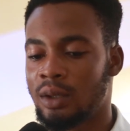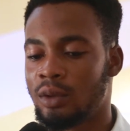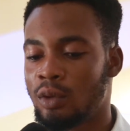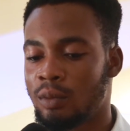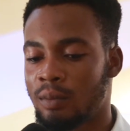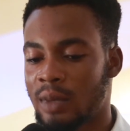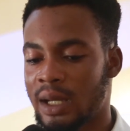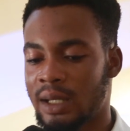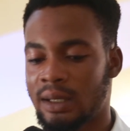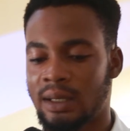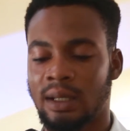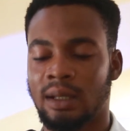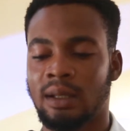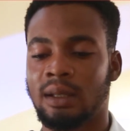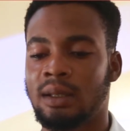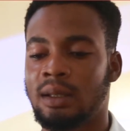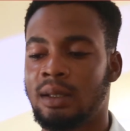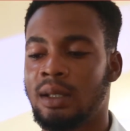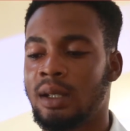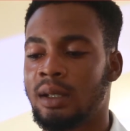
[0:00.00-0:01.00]
do my
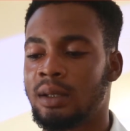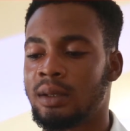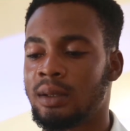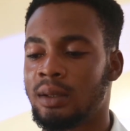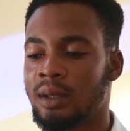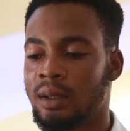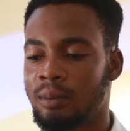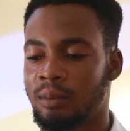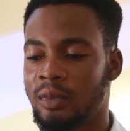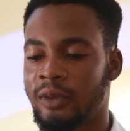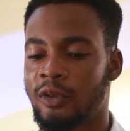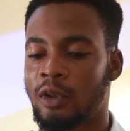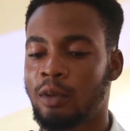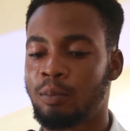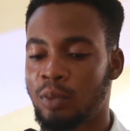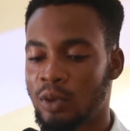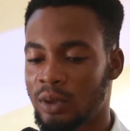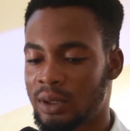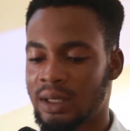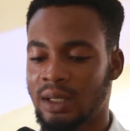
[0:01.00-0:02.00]
things then before
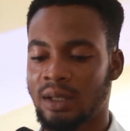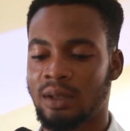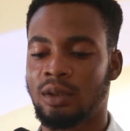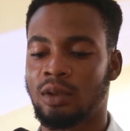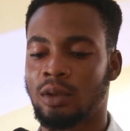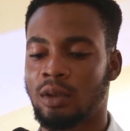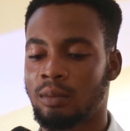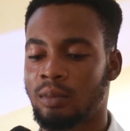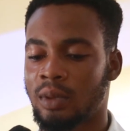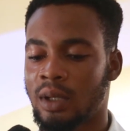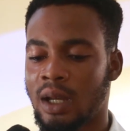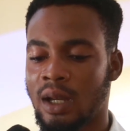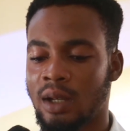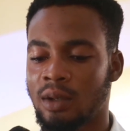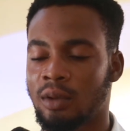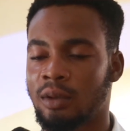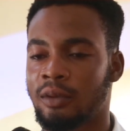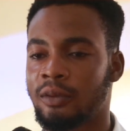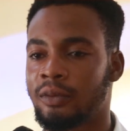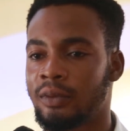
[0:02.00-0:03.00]
posting some
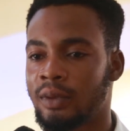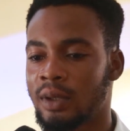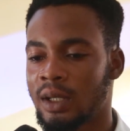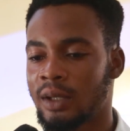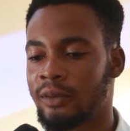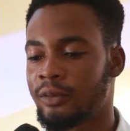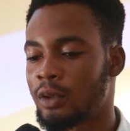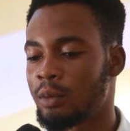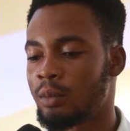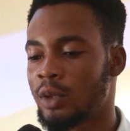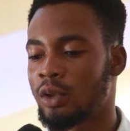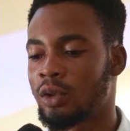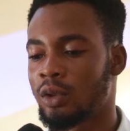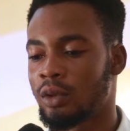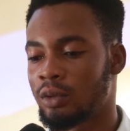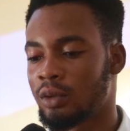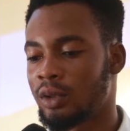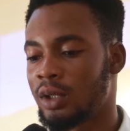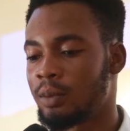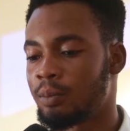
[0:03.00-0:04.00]
kind of
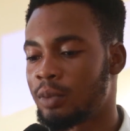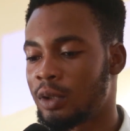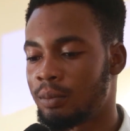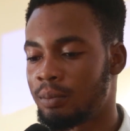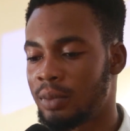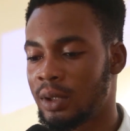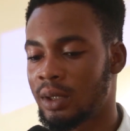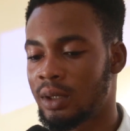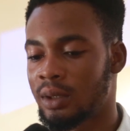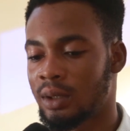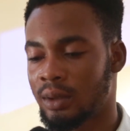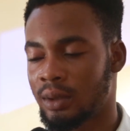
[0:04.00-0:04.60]
information to the public.